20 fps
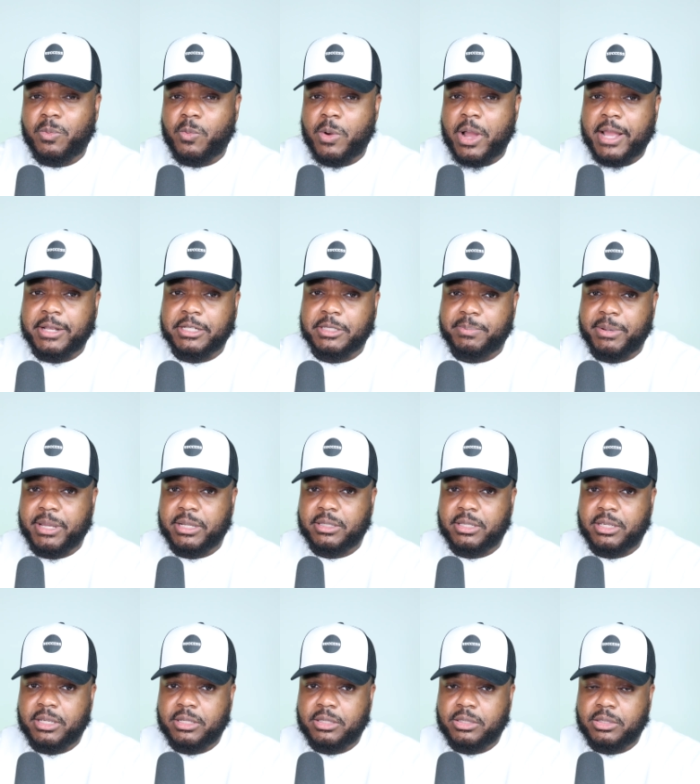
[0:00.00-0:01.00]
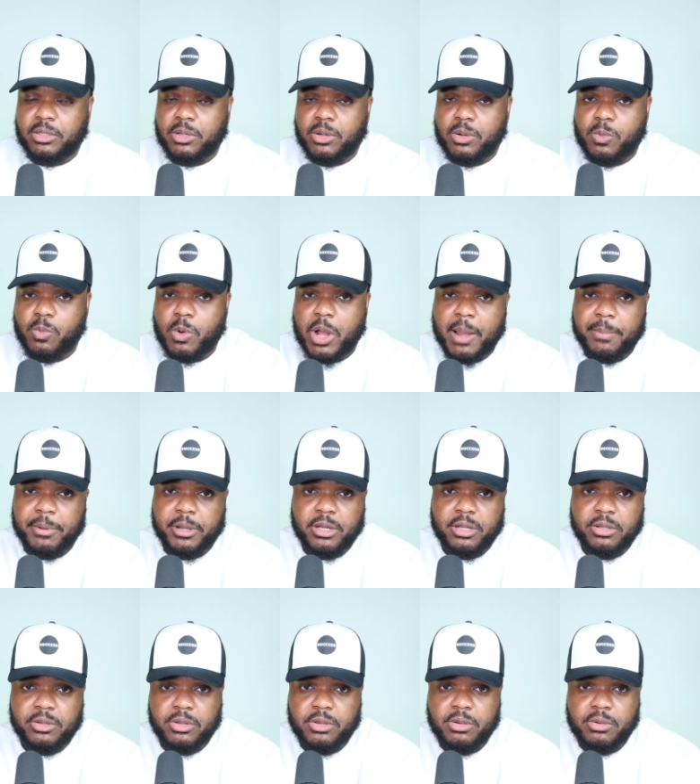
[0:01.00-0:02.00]
than what I expected expected. So what I'm going
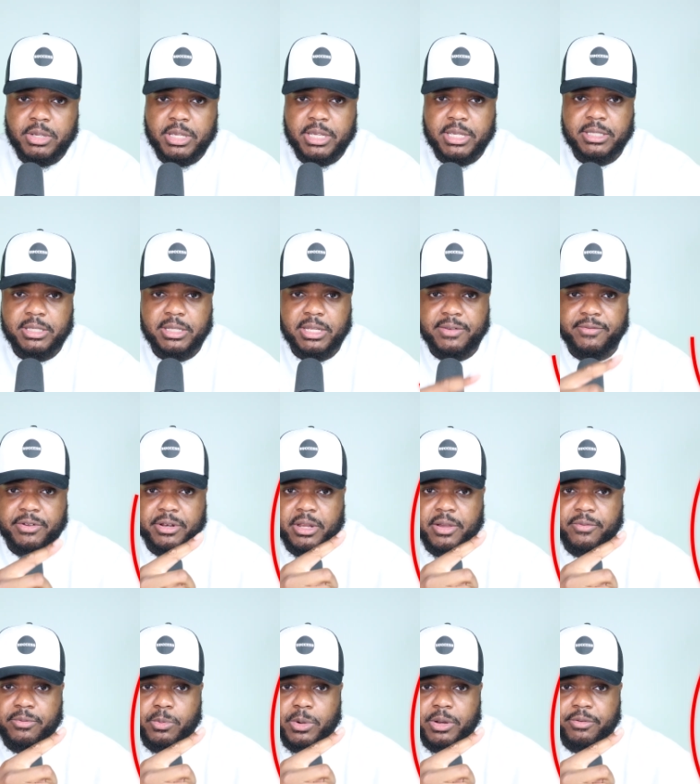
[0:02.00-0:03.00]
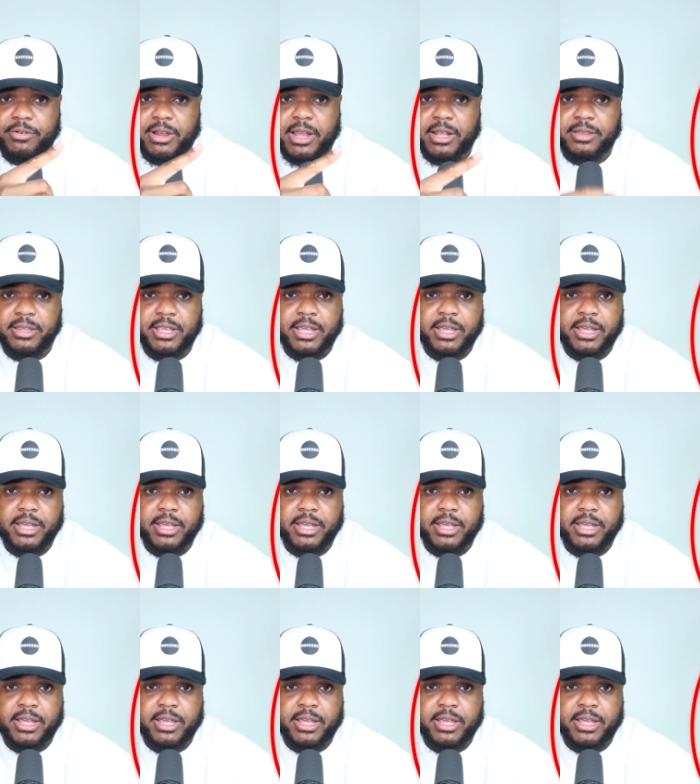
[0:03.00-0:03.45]
to do is leave another one right